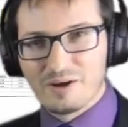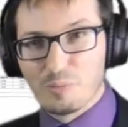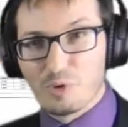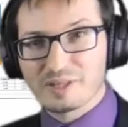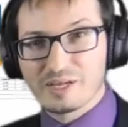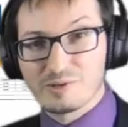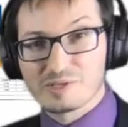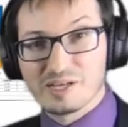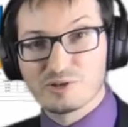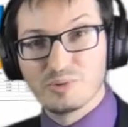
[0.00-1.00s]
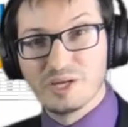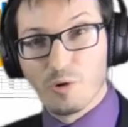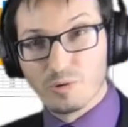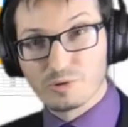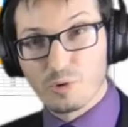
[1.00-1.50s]
more than a century
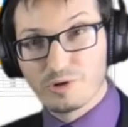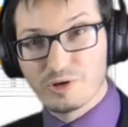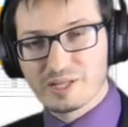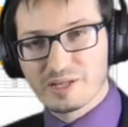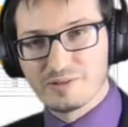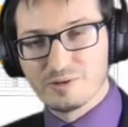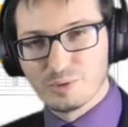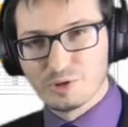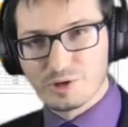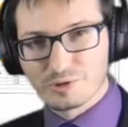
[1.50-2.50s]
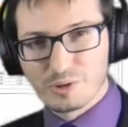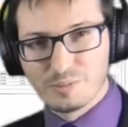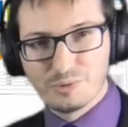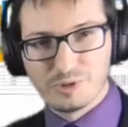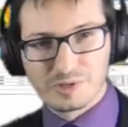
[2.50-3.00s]
old, older than the modern
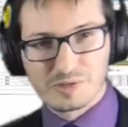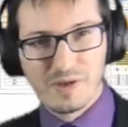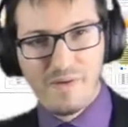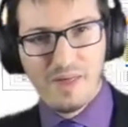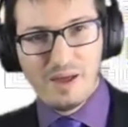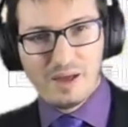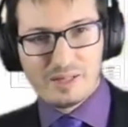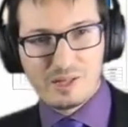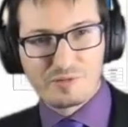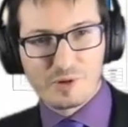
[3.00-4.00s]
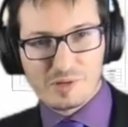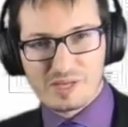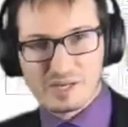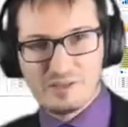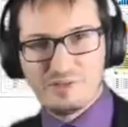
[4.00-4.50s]
computers. Then, of course,
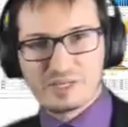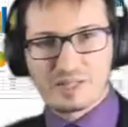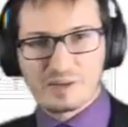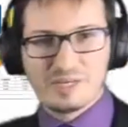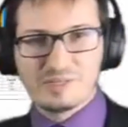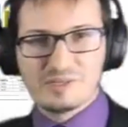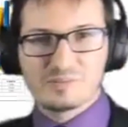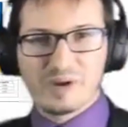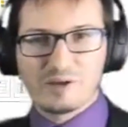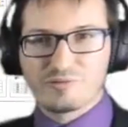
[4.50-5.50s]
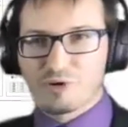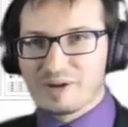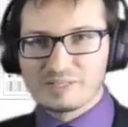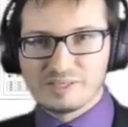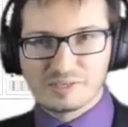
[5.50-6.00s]
scientific databases,
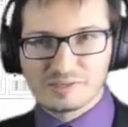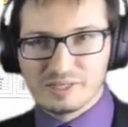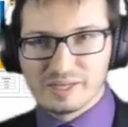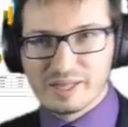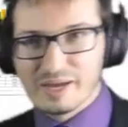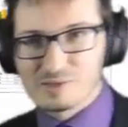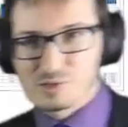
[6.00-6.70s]
bioinformatics, DNA, and